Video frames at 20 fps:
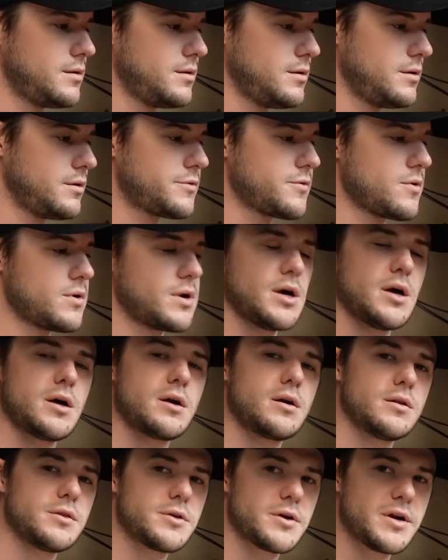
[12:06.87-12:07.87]
you're throwing
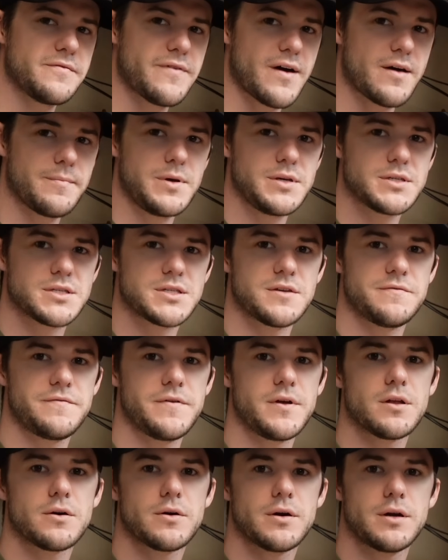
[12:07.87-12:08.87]
135 pieces of
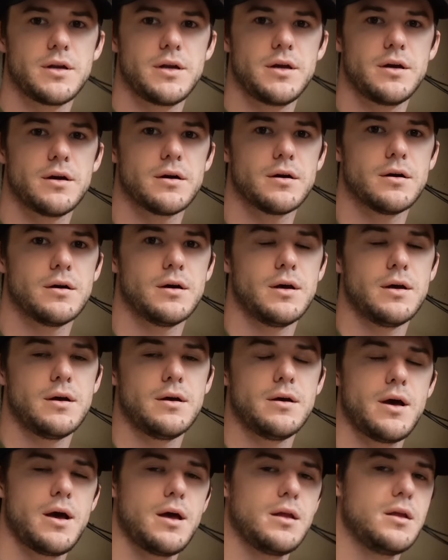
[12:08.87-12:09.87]
filler in here,
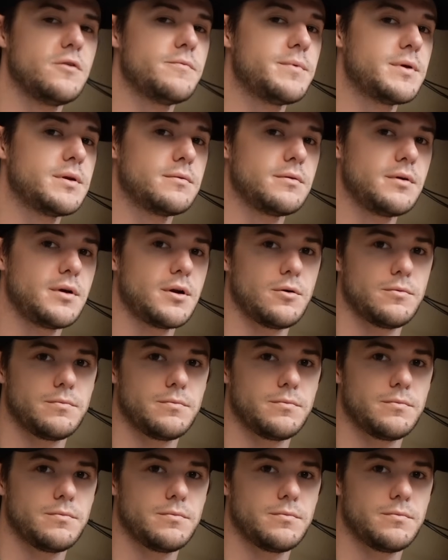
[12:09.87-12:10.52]
and you've been,